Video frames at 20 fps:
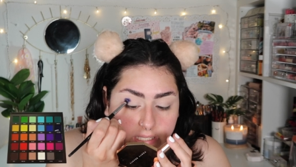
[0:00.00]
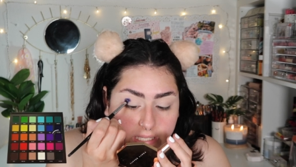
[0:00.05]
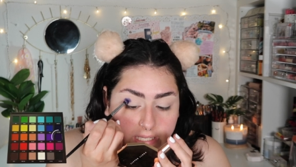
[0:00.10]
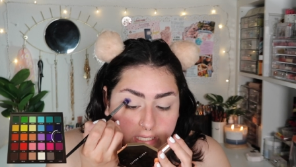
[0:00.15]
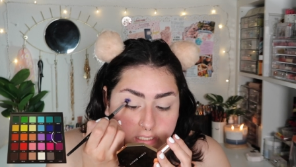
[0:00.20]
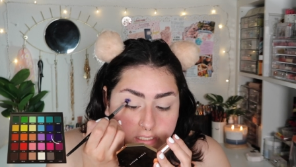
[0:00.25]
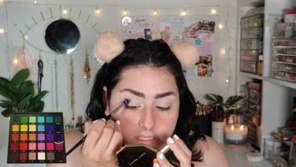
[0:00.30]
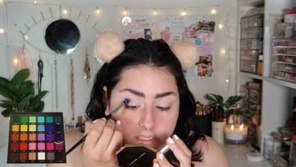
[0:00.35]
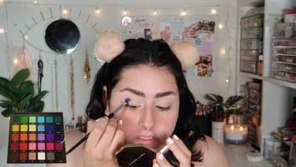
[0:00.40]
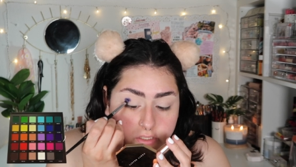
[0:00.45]

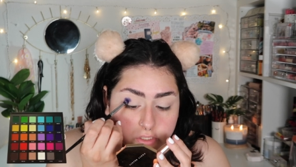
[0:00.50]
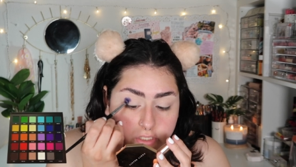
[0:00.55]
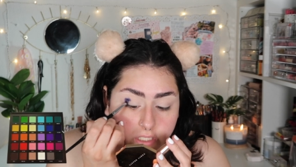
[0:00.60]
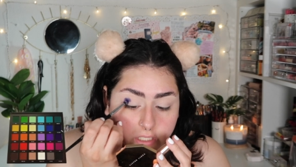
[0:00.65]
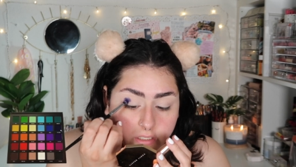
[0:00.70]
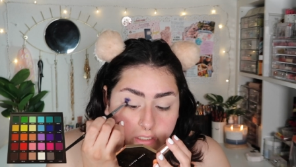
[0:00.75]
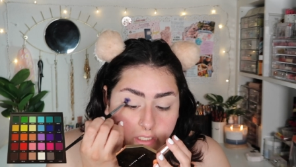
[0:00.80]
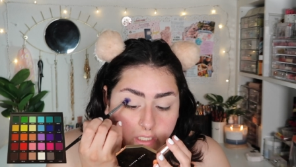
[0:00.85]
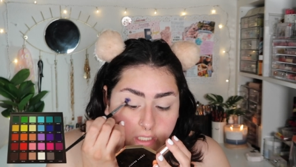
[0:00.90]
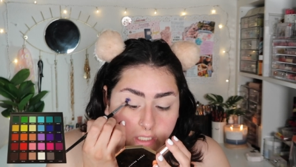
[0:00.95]
Kate and
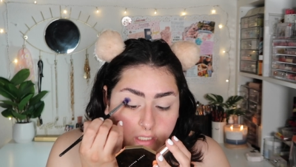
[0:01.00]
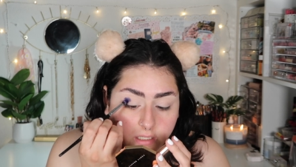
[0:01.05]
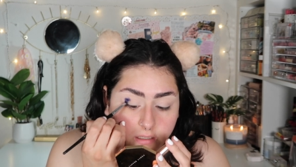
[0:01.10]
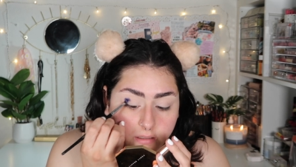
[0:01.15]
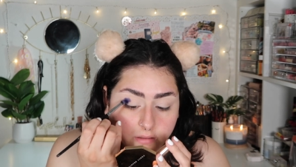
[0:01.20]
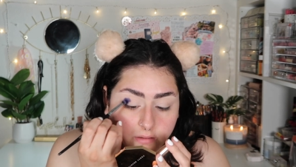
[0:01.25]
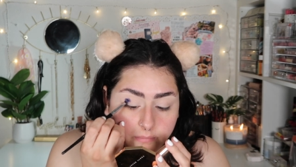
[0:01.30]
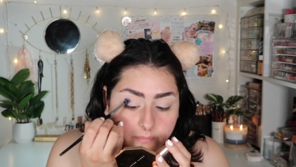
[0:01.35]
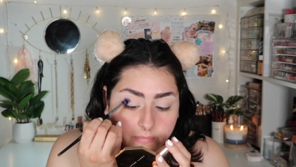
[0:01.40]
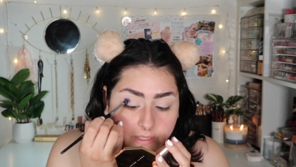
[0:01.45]
Gerry
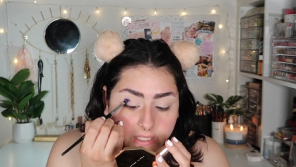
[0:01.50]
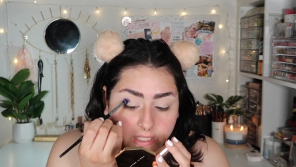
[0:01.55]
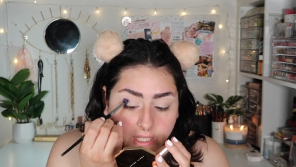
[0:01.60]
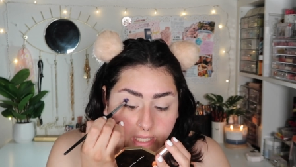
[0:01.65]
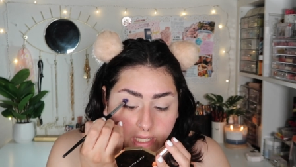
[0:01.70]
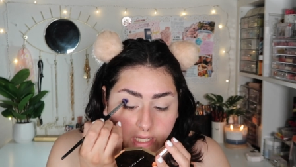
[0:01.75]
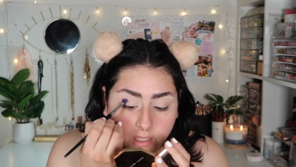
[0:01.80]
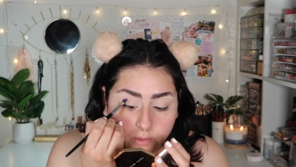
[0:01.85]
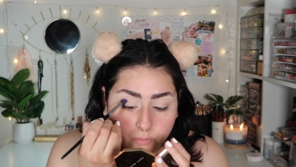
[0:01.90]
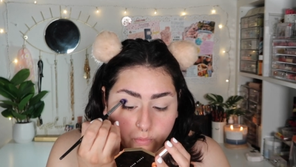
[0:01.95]

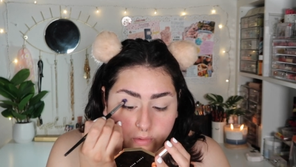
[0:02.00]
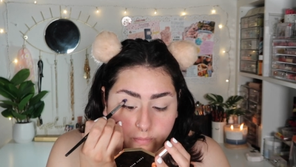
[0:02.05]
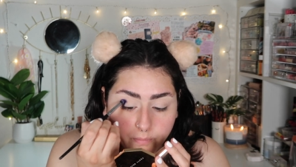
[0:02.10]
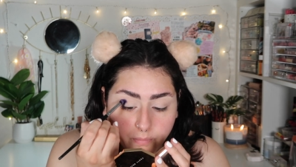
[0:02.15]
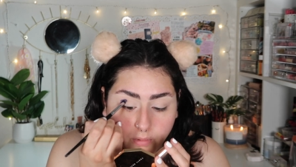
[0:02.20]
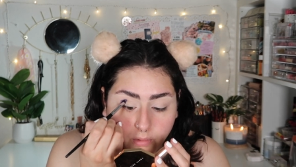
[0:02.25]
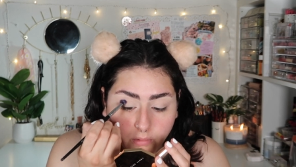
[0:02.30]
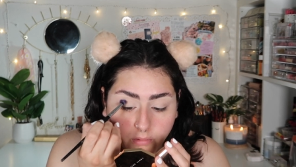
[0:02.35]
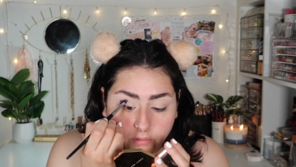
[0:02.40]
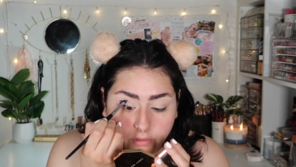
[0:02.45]
McCann were
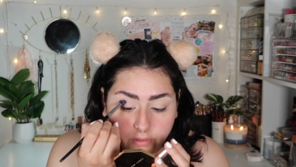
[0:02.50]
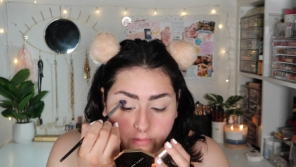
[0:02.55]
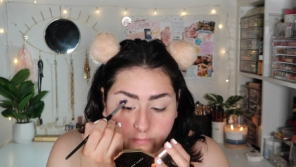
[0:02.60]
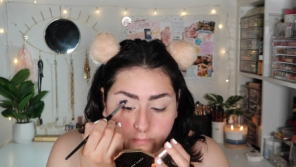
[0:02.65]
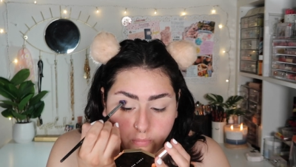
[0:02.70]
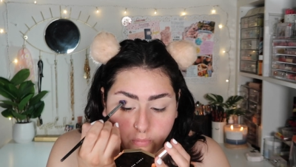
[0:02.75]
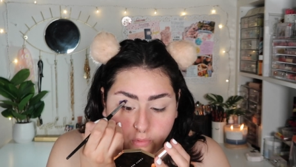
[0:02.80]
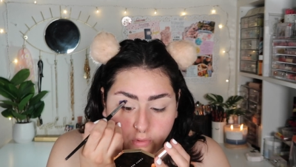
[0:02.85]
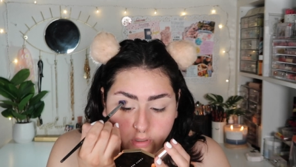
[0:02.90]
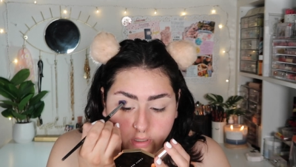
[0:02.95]
both
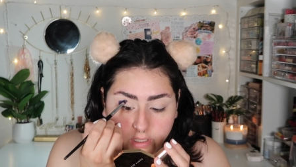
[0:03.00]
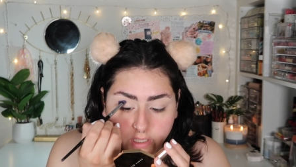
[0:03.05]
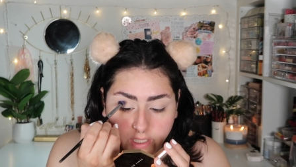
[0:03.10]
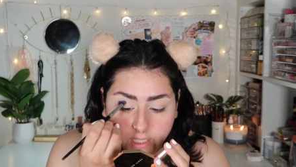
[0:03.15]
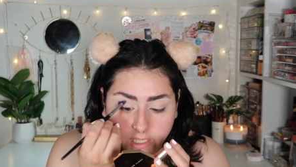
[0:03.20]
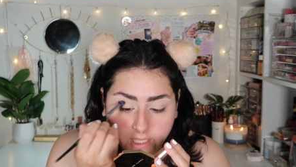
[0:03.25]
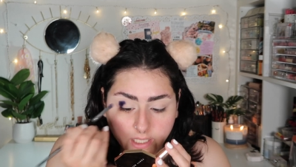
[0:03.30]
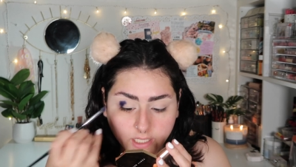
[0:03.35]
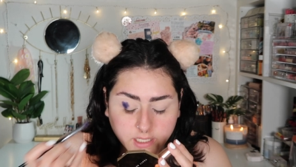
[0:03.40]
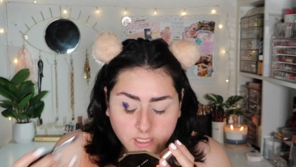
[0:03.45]
born
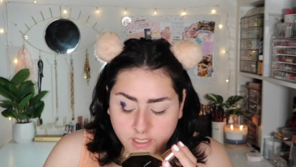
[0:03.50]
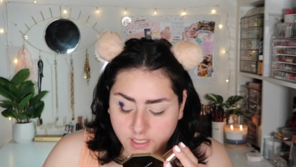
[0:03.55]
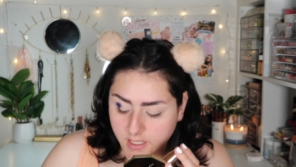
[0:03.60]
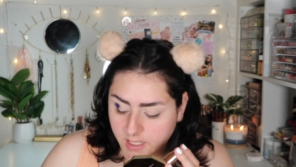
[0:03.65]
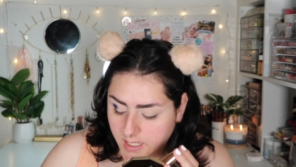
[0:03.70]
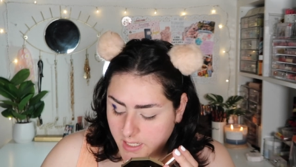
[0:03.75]
in